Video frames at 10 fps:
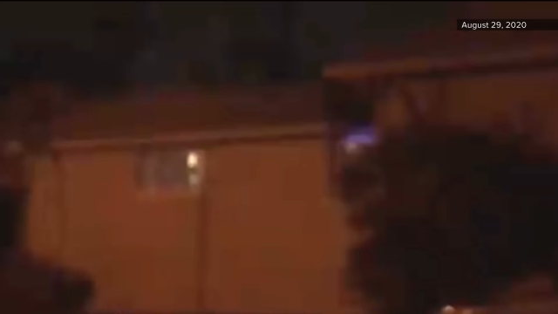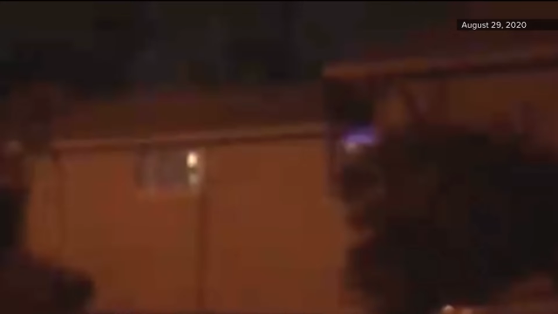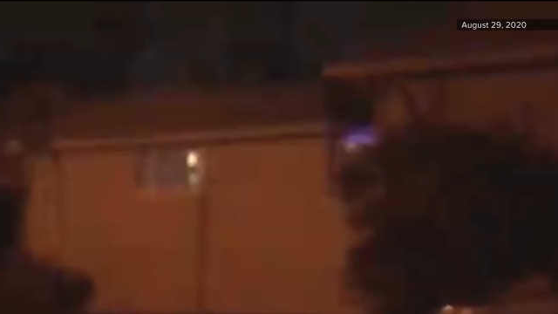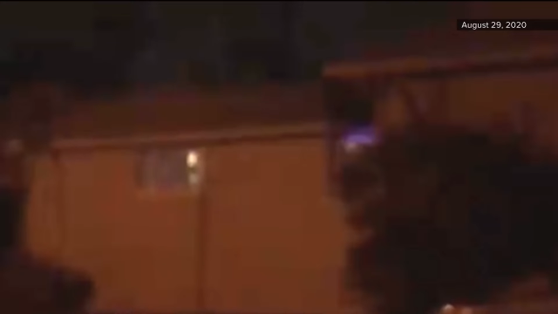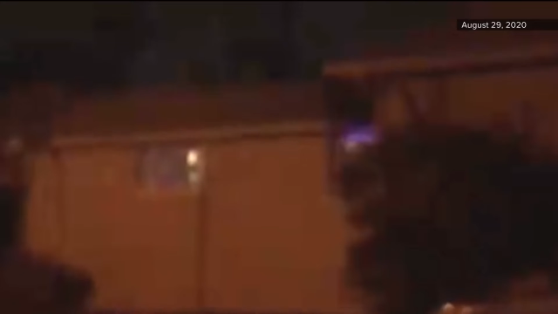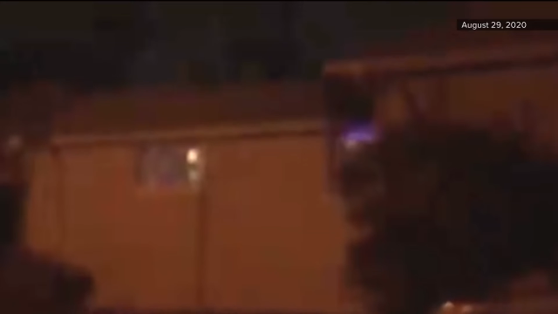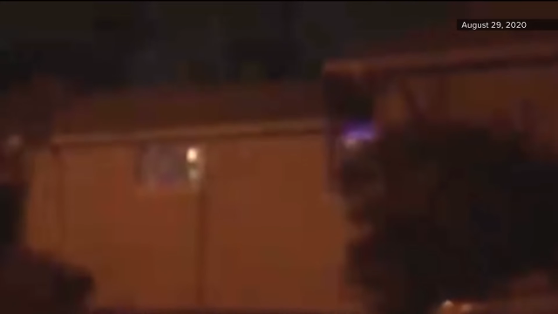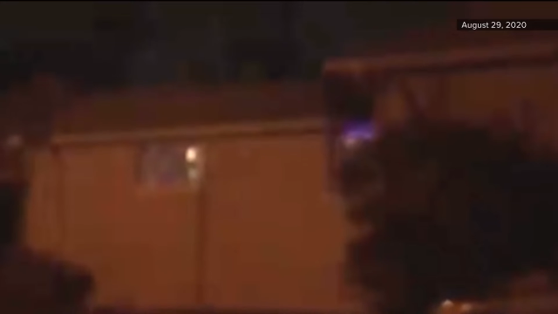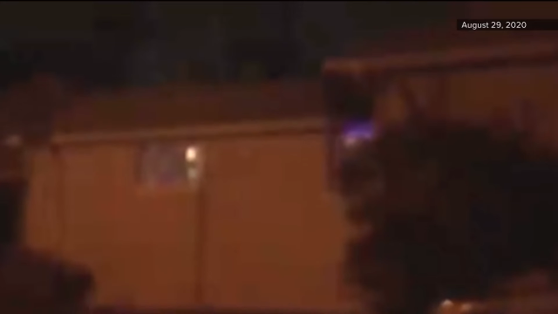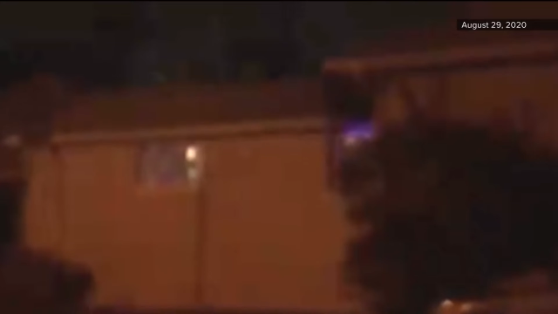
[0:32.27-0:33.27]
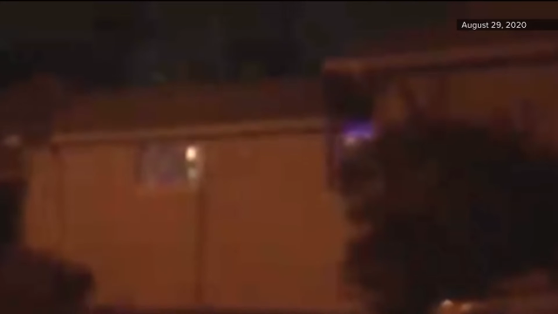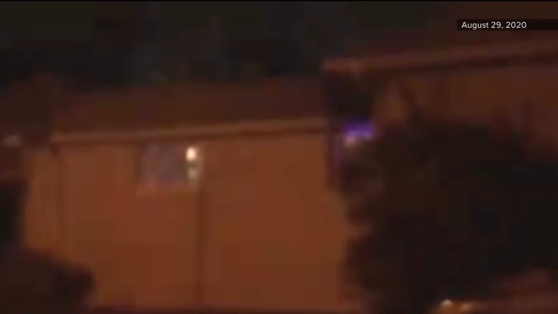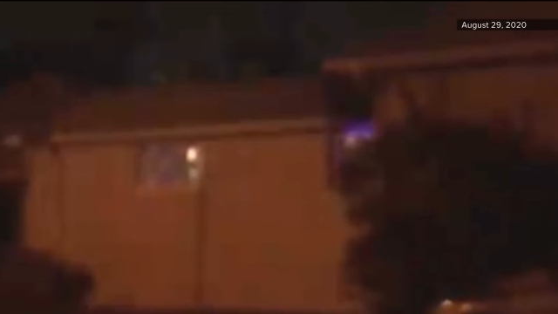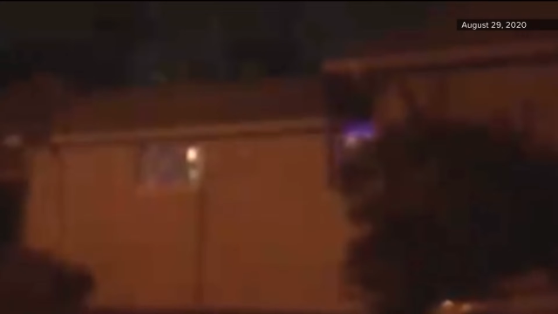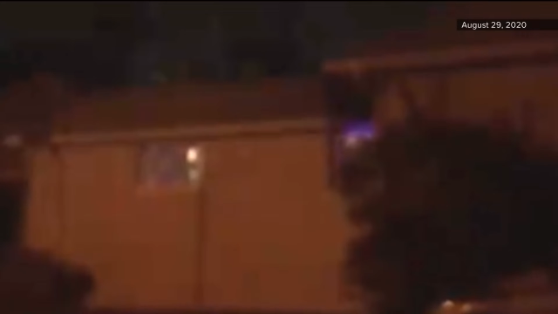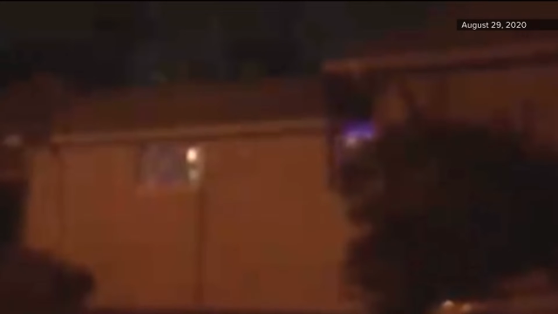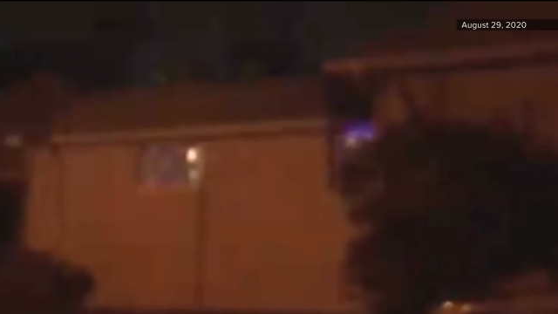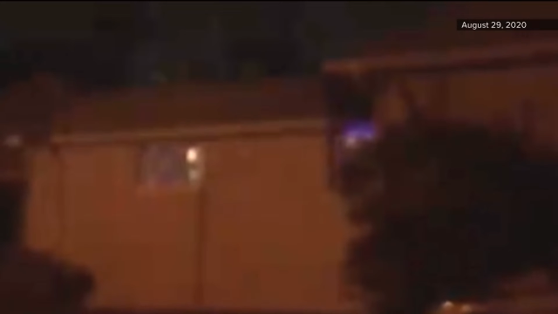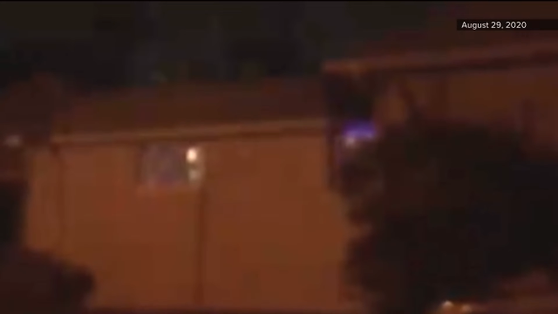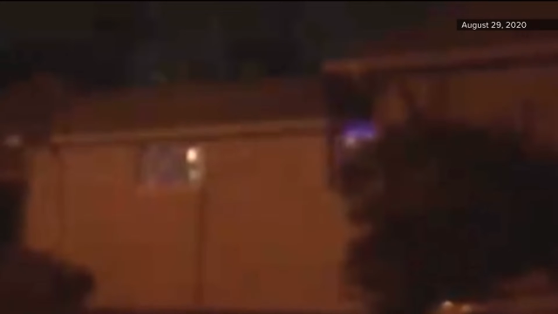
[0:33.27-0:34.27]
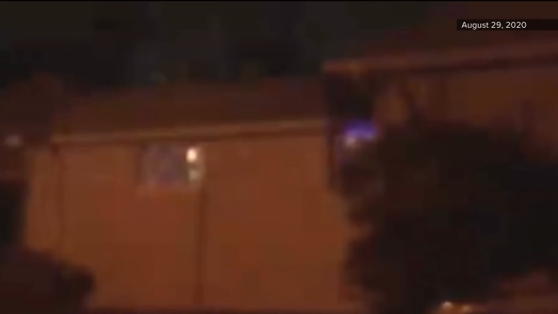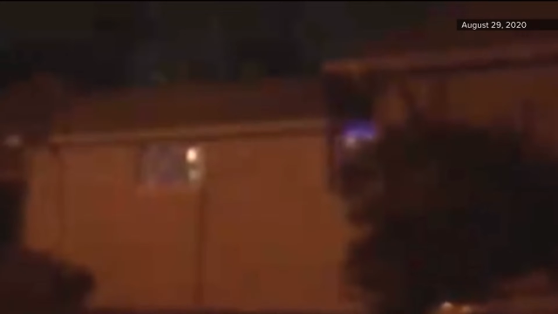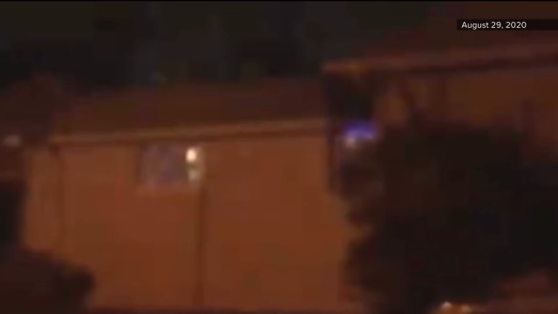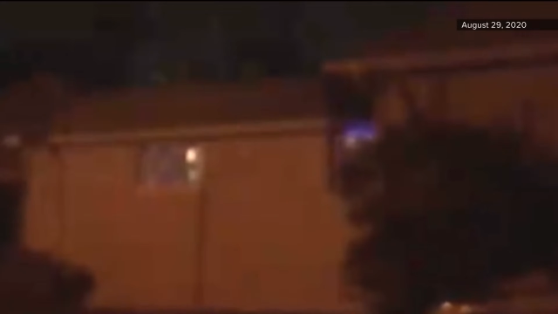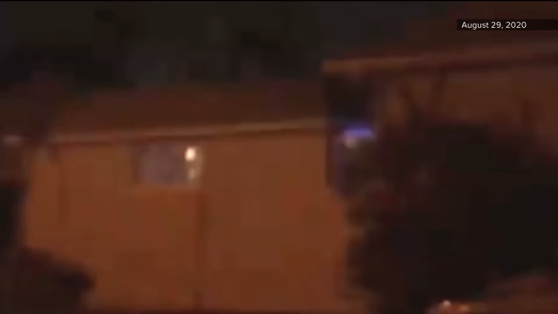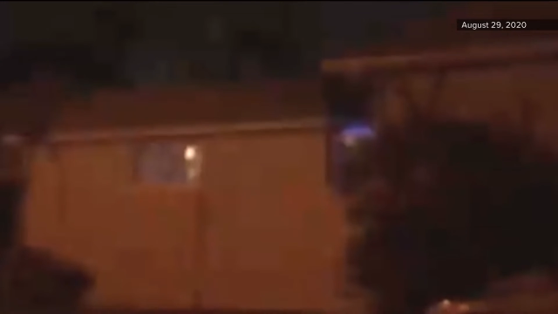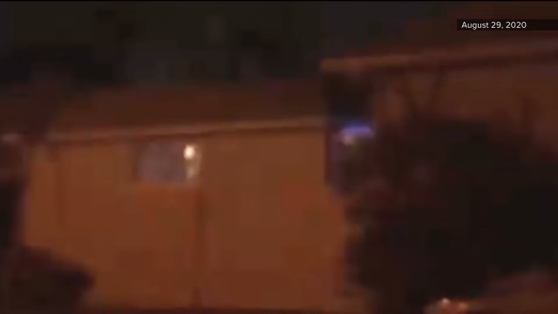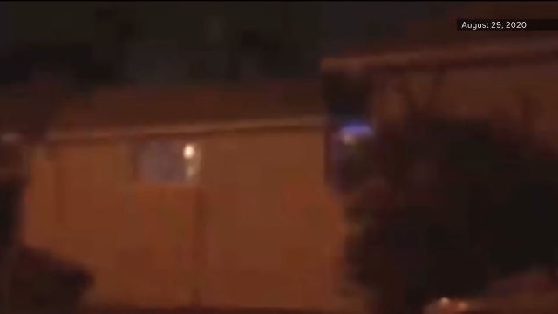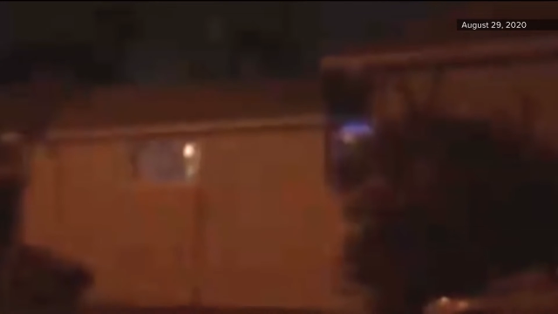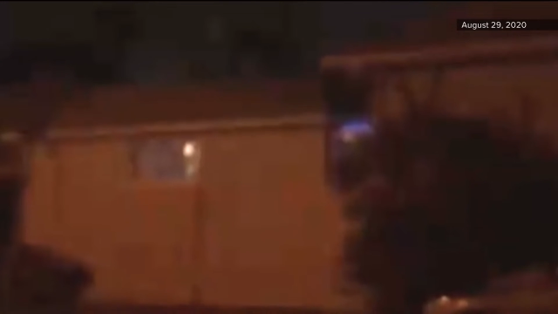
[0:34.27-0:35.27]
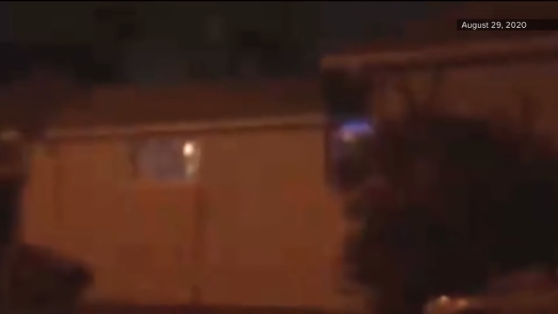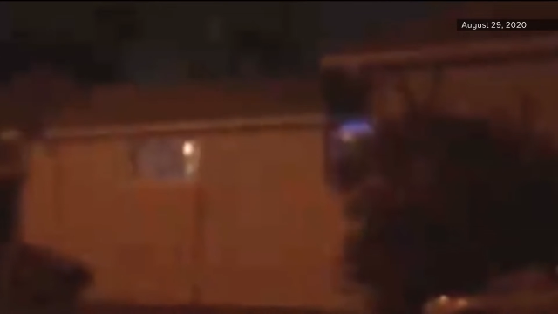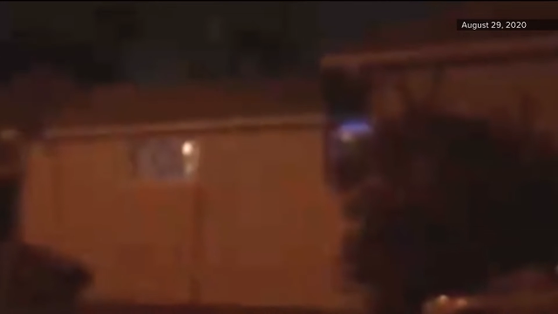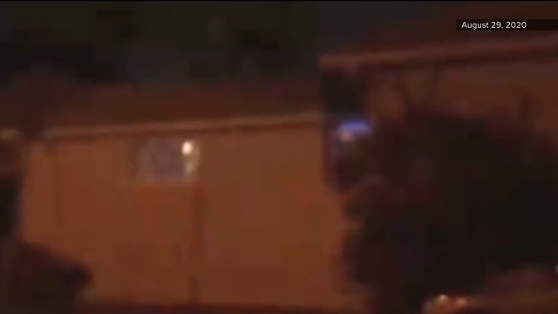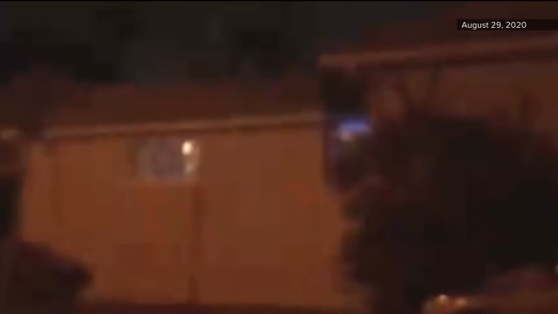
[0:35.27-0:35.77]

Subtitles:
No face is visible, so there are no lips to read.